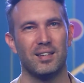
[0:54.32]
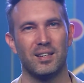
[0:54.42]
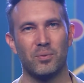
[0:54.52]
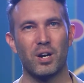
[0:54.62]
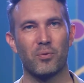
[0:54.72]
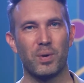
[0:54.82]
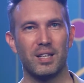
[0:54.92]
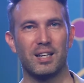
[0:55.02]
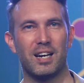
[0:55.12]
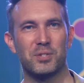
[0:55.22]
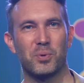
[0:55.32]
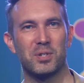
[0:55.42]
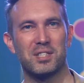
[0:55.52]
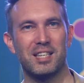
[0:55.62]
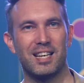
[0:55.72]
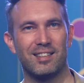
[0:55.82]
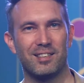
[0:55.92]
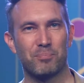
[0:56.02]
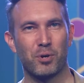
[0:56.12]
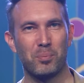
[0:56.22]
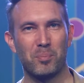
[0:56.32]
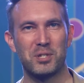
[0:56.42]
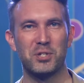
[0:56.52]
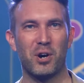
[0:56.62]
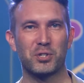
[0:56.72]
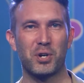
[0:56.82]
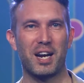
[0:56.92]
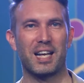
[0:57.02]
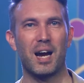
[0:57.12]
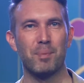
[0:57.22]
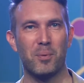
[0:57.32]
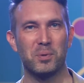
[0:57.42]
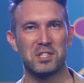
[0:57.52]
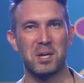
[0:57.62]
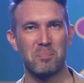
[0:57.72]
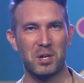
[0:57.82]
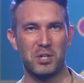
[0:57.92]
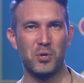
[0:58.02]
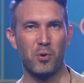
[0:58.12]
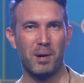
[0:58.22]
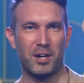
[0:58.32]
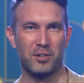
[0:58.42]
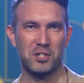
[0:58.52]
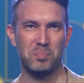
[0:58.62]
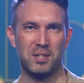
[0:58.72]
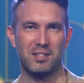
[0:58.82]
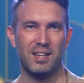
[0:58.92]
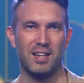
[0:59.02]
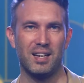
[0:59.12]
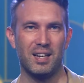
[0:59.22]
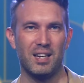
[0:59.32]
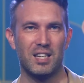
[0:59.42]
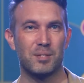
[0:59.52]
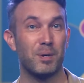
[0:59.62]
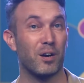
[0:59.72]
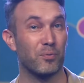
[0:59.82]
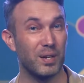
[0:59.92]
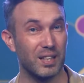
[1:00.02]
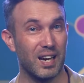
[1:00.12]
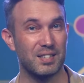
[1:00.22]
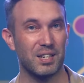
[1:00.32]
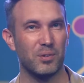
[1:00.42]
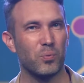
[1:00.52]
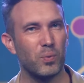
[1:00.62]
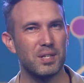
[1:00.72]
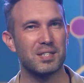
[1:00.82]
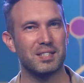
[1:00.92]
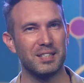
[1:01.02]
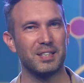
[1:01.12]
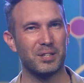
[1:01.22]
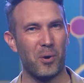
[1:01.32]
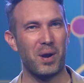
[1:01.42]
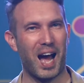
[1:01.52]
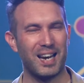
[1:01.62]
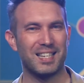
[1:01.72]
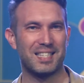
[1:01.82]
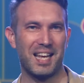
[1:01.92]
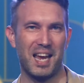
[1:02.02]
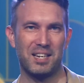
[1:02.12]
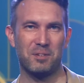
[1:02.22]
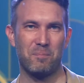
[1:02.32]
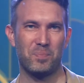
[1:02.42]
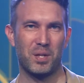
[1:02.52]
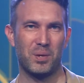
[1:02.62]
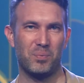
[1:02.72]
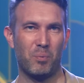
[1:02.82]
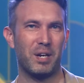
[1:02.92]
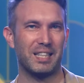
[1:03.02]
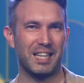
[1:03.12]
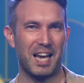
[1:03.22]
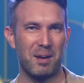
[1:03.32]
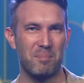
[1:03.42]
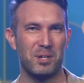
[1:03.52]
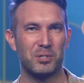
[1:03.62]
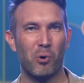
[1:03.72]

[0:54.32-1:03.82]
What I realized was that the problem is not trying to come up with something new about Christmas. It's about realizing we still don't understand what we claim to